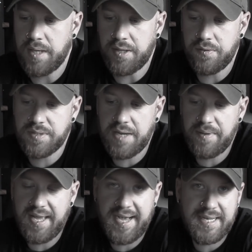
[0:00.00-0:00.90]

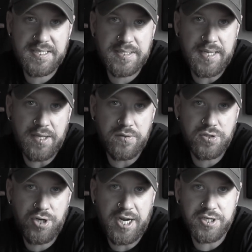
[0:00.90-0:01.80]
ABS, I lose
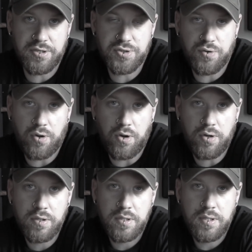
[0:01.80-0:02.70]
traction control,